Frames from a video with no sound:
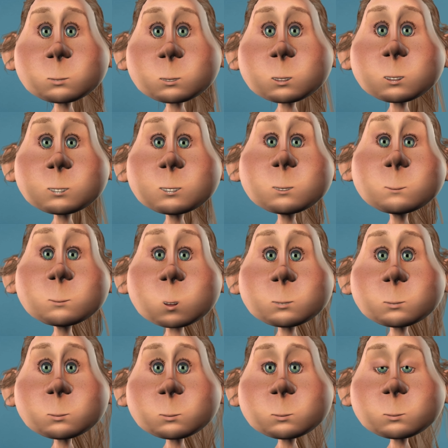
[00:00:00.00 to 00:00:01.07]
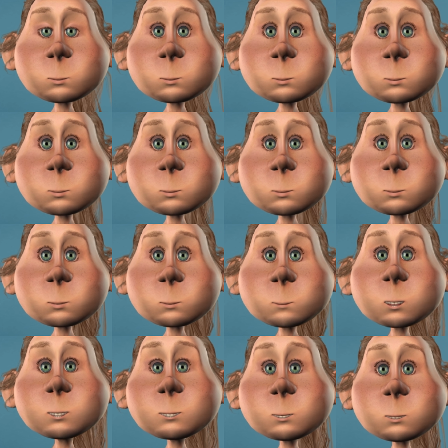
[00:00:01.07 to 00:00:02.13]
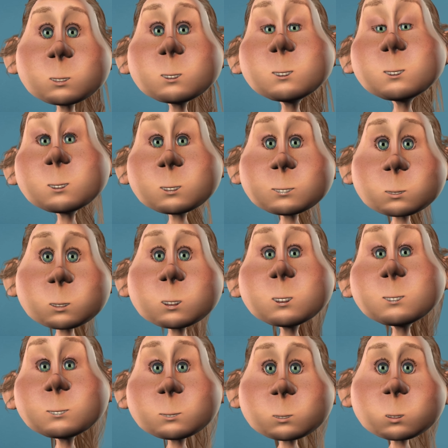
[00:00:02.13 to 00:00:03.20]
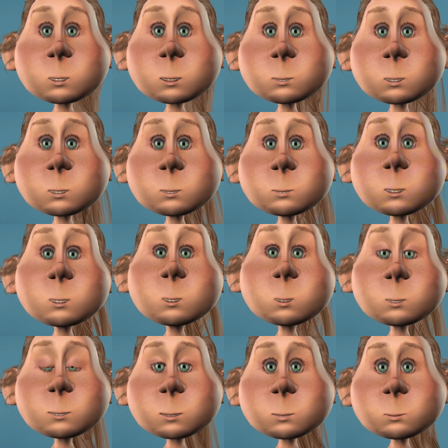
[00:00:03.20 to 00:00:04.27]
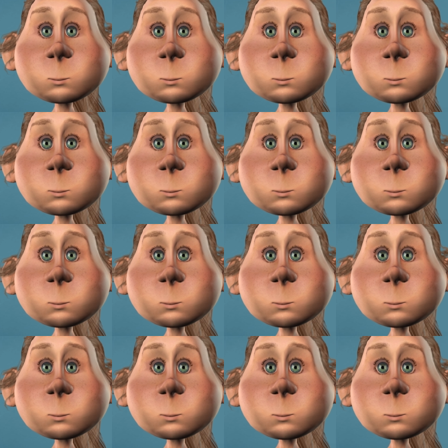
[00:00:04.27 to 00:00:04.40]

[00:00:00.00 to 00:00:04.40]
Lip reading: Example: this car is faster than the other one.